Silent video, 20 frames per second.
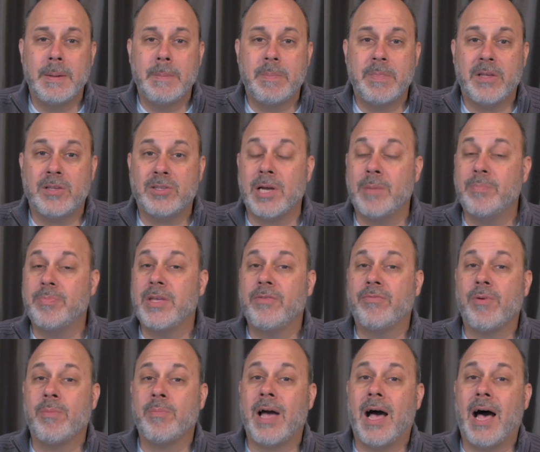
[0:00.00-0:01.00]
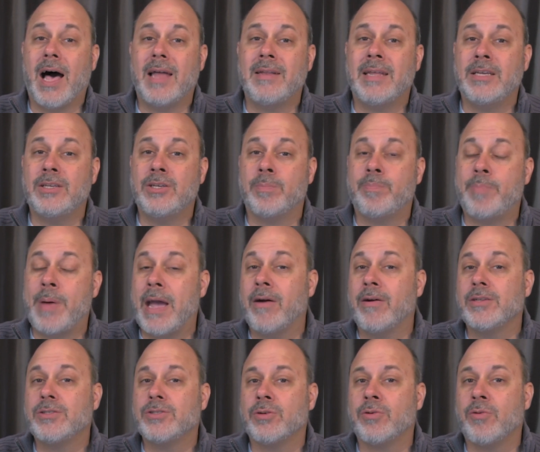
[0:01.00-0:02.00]
something from God that your
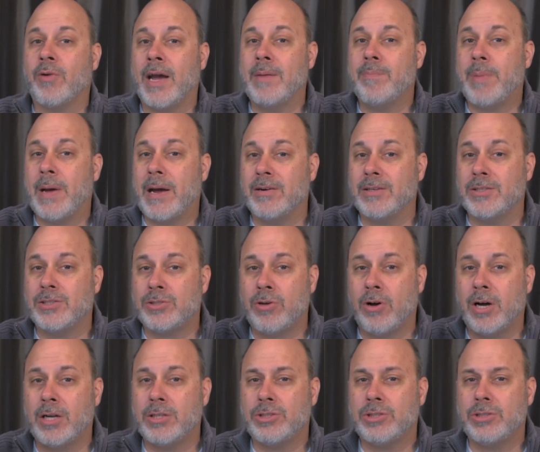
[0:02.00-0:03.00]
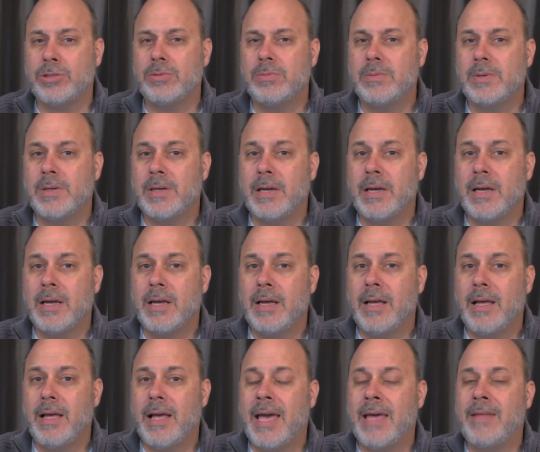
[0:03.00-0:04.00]
parents or grandparents taught you
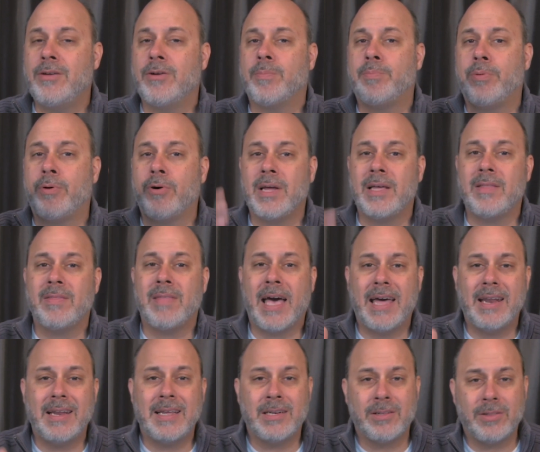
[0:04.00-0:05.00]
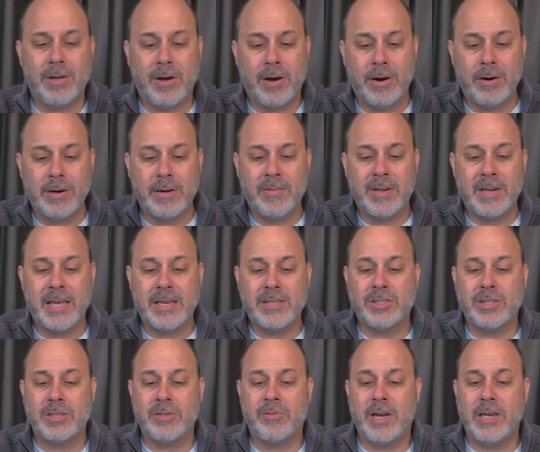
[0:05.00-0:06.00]
and you're putting that into the heart of the next
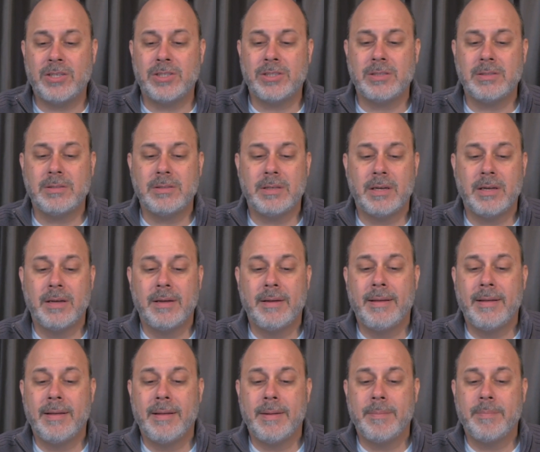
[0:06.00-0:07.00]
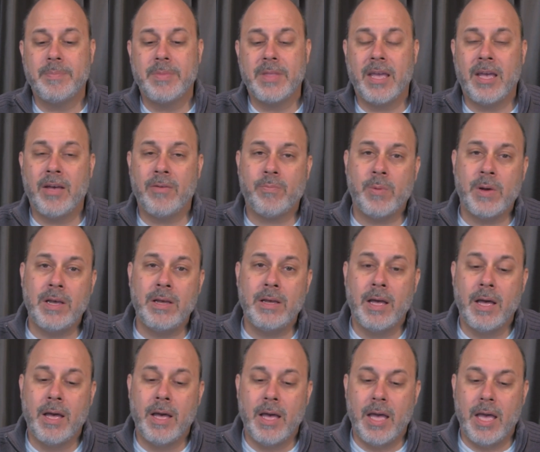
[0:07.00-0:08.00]
generation? If we
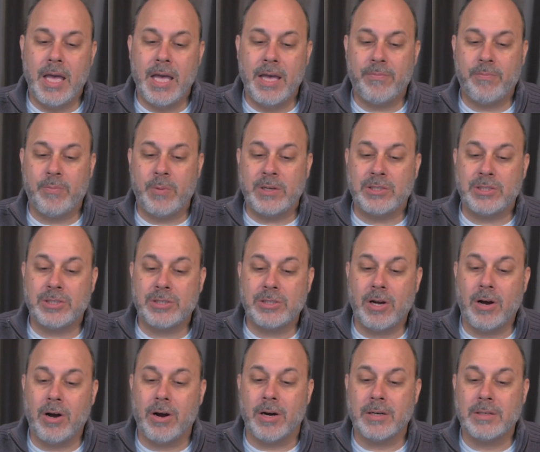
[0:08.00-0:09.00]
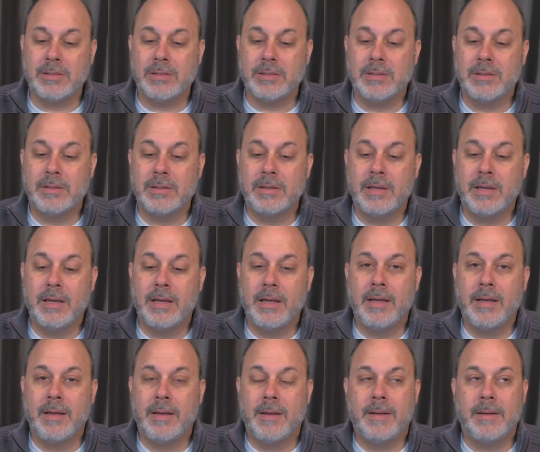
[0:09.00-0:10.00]
if we start
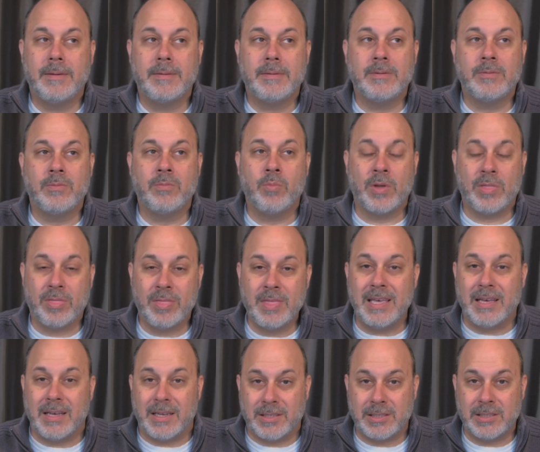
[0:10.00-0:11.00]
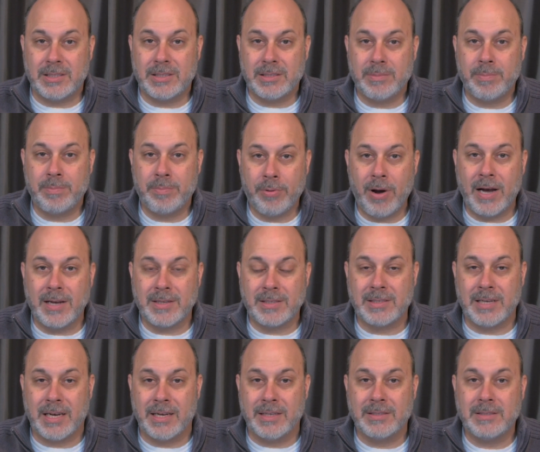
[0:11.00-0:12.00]
with this
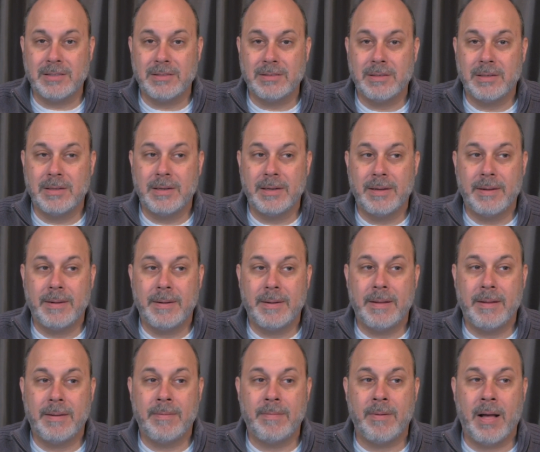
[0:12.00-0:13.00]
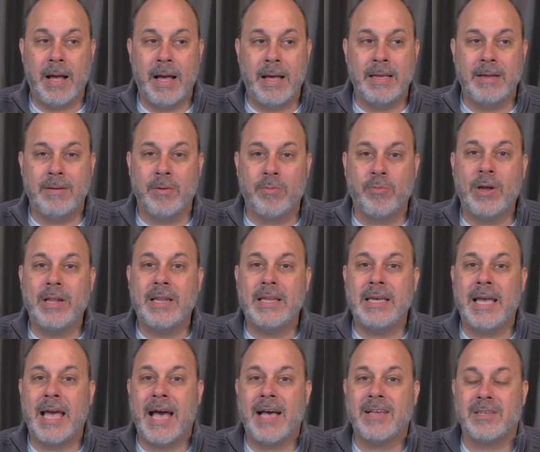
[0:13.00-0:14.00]
process, it
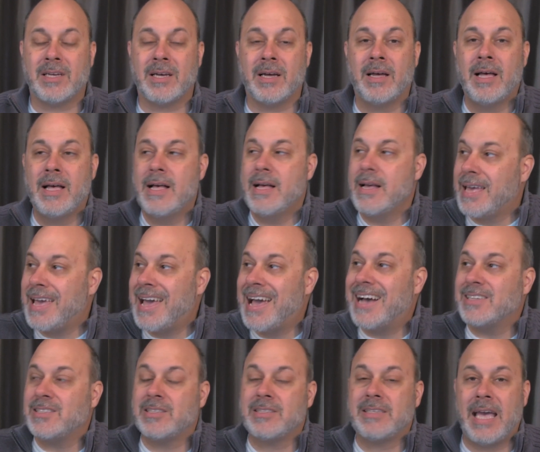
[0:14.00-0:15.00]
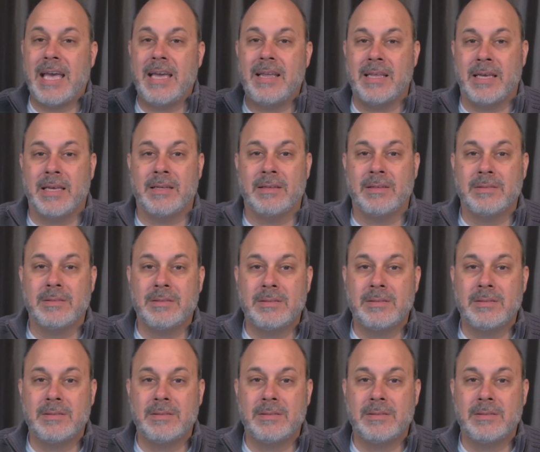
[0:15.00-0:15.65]
really has a cascading